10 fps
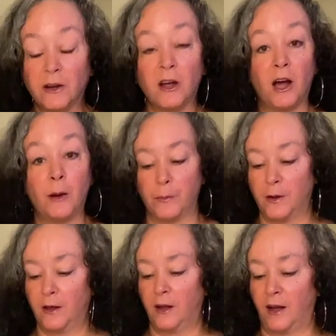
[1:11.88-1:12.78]
cup
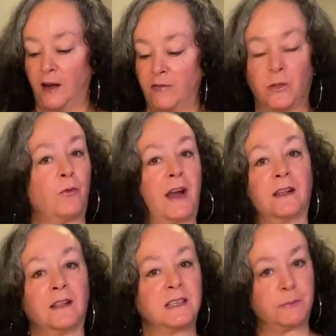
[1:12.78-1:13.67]
of the
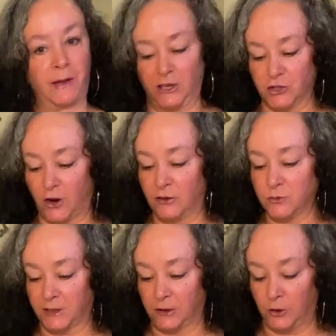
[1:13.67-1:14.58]
regular Spanish olives
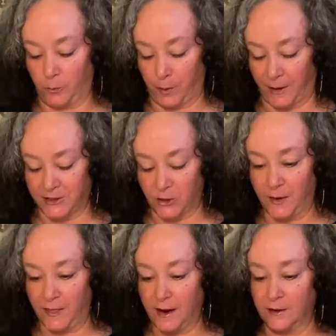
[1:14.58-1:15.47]
with a little pimento
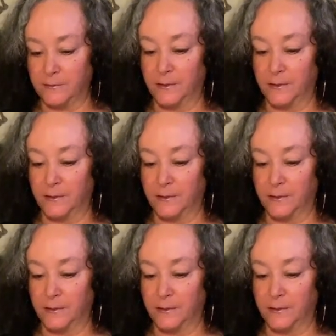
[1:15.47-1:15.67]
in there.